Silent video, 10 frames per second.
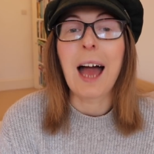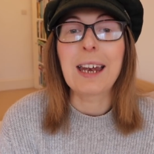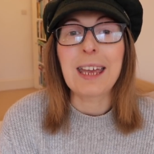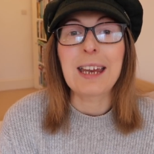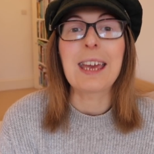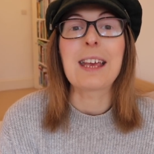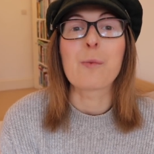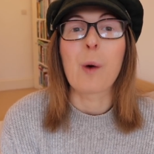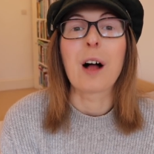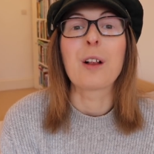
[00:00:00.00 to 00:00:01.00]
and it is
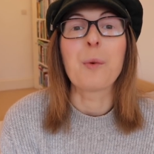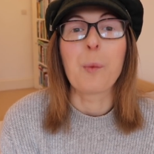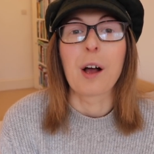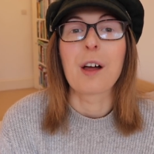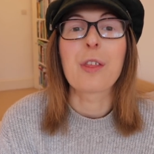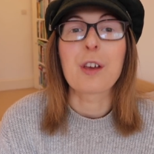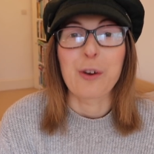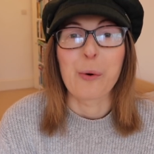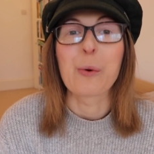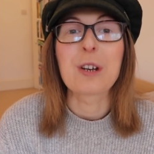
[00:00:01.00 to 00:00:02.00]
well worth
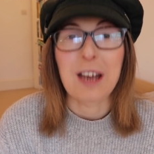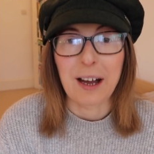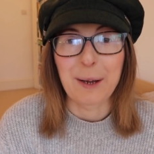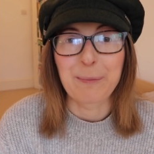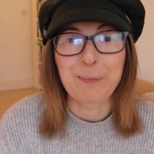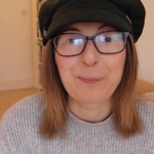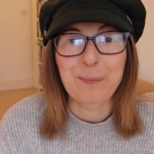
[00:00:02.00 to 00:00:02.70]
your time.